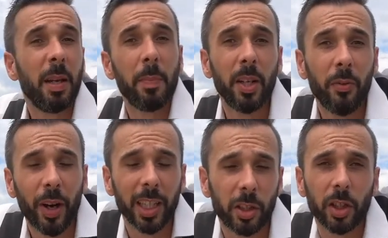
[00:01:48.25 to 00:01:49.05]

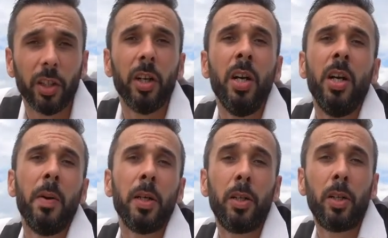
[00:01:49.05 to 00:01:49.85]
manufactures
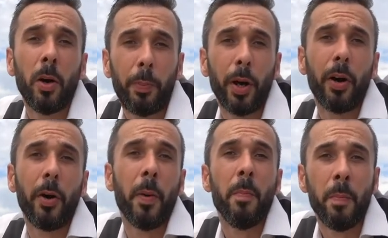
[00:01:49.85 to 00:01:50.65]
copper
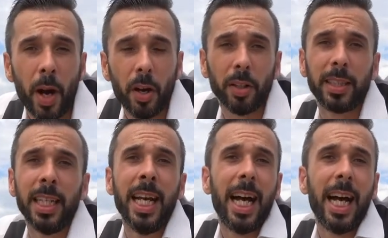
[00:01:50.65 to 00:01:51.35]
mugs,